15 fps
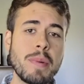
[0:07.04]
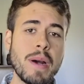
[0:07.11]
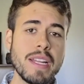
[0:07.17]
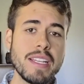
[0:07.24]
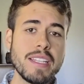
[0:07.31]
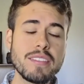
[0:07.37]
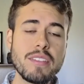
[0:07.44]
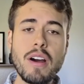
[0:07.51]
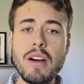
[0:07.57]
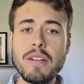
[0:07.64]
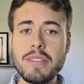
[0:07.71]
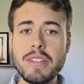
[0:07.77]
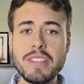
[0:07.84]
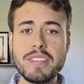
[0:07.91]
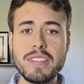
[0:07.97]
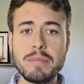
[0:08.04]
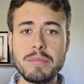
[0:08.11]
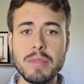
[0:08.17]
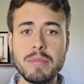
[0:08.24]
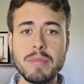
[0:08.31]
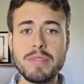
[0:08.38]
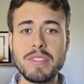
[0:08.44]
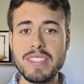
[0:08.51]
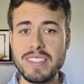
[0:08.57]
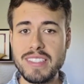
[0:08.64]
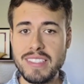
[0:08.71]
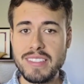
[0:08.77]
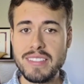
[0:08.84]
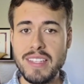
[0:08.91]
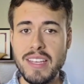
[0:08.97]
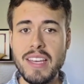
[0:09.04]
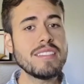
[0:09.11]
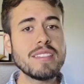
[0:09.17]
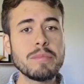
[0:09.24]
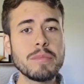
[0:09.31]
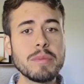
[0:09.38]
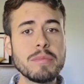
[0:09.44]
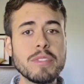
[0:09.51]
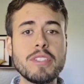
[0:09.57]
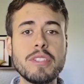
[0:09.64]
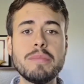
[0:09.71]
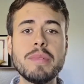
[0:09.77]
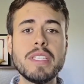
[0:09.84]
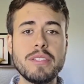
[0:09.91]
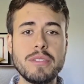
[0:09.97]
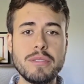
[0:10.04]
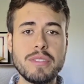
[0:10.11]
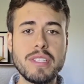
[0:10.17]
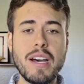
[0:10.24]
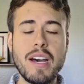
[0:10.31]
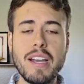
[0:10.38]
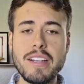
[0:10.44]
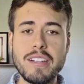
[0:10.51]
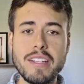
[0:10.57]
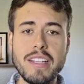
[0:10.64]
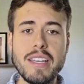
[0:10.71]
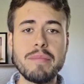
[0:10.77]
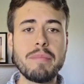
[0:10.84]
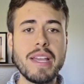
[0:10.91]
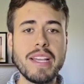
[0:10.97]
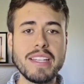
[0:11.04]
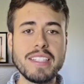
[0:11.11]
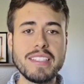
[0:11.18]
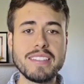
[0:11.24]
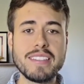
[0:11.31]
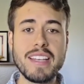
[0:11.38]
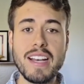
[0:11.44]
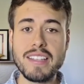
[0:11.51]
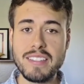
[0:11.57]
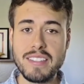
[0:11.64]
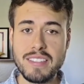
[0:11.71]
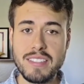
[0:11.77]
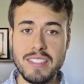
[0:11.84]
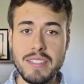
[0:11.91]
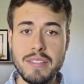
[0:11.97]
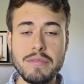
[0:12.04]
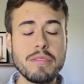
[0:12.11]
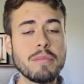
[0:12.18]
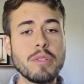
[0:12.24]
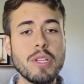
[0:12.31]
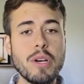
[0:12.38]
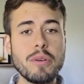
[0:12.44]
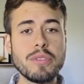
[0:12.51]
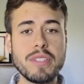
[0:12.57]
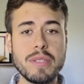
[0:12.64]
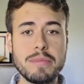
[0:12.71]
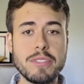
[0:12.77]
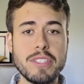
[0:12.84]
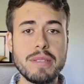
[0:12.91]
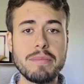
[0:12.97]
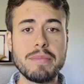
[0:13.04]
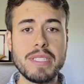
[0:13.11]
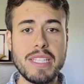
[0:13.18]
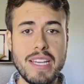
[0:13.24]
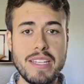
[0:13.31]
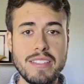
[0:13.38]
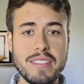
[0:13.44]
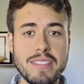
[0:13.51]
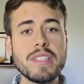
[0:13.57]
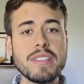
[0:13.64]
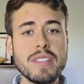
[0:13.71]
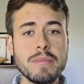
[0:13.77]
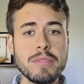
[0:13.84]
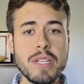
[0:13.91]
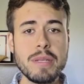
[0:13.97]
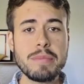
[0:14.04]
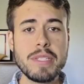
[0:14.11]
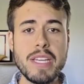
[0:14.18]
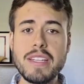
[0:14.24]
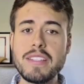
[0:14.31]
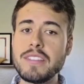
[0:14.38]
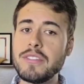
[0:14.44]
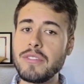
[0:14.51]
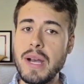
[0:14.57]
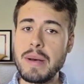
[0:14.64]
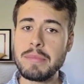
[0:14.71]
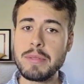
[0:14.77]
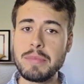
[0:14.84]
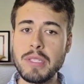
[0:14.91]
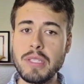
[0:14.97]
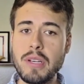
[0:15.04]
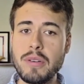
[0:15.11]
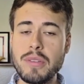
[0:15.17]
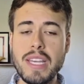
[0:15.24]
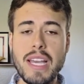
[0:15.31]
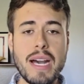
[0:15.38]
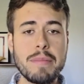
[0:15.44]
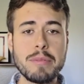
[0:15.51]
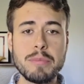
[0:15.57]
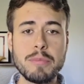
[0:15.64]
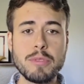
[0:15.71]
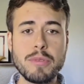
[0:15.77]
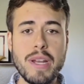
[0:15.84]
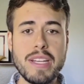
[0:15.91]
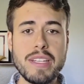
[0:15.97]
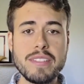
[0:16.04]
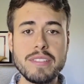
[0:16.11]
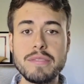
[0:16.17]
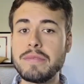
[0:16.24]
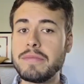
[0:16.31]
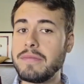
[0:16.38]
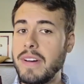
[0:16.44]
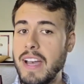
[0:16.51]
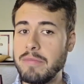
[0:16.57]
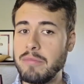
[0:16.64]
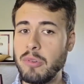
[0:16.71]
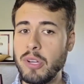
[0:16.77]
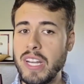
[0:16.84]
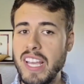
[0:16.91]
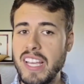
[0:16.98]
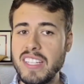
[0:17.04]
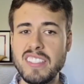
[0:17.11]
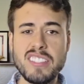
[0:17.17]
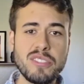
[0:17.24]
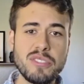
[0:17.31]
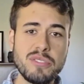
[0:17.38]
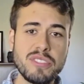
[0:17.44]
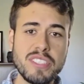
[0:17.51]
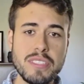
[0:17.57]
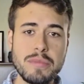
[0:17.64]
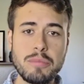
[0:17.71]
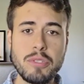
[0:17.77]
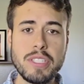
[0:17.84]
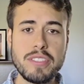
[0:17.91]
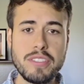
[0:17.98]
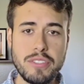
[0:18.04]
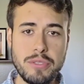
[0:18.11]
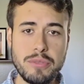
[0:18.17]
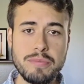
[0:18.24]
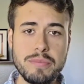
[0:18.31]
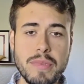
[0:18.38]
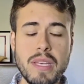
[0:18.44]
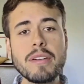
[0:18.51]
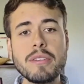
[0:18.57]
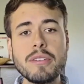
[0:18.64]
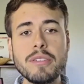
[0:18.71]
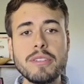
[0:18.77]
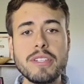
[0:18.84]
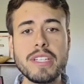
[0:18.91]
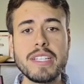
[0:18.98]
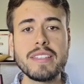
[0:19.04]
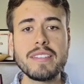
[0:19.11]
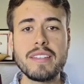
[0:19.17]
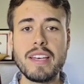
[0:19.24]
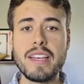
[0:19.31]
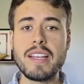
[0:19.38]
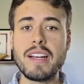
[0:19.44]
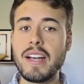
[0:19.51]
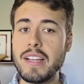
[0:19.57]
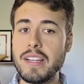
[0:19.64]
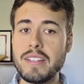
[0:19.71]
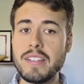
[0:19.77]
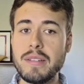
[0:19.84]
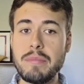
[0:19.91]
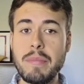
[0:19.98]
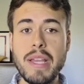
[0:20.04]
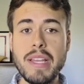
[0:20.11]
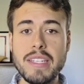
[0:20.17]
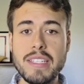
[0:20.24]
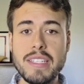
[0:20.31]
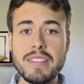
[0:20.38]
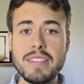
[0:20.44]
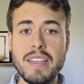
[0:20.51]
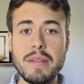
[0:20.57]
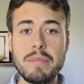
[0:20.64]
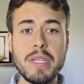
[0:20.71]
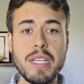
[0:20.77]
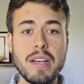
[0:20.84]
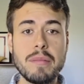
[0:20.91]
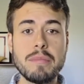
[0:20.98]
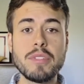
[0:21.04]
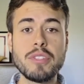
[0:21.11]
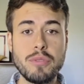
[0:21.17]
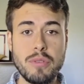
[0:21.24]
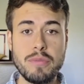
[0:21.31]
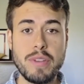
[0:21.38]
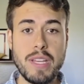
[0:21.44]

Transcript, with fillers: spotting is often a symptom of disease, these symptoms could be due to iron and manganese toxicity from low substrate pH. When substrate pH drops below the optimal range of 5.8 to 6.2, micronutrients like iron and manganese can become too